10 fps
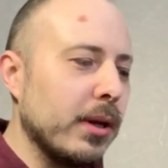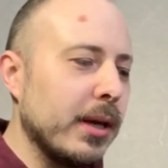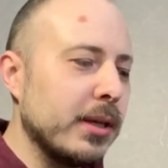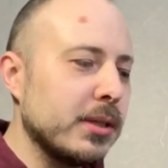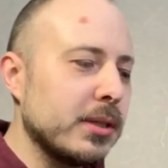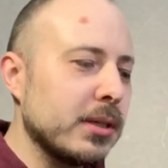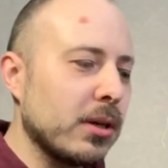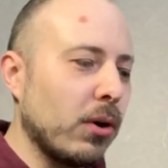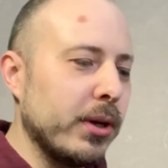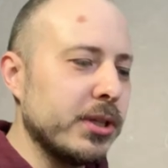has
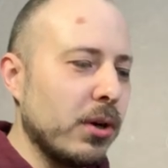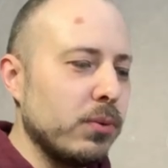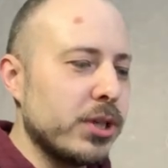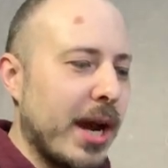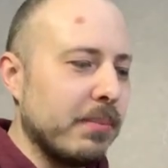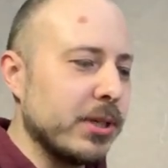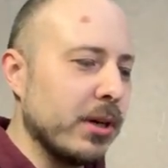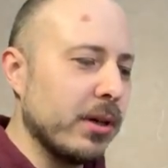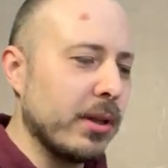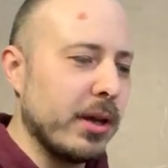got his own
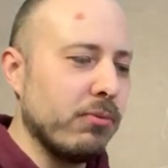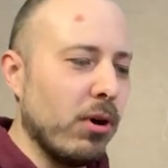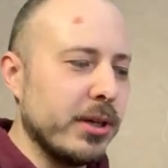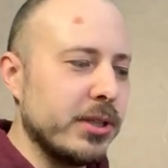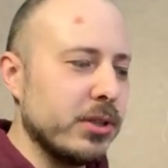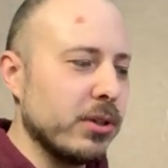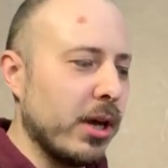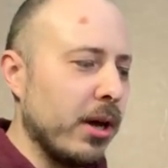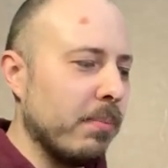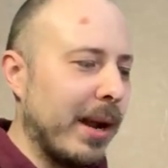chapter that he writes his
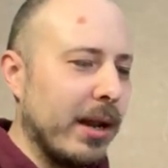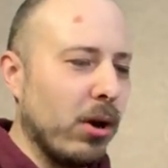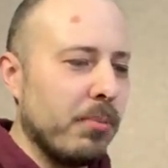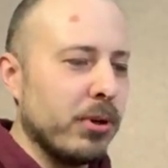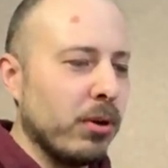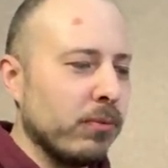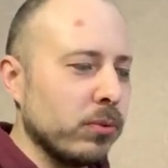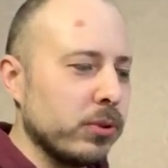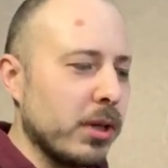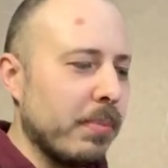Black Library
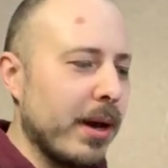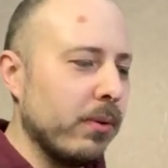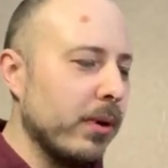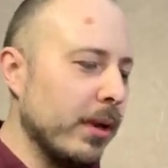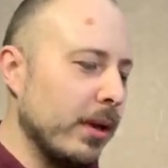novels about.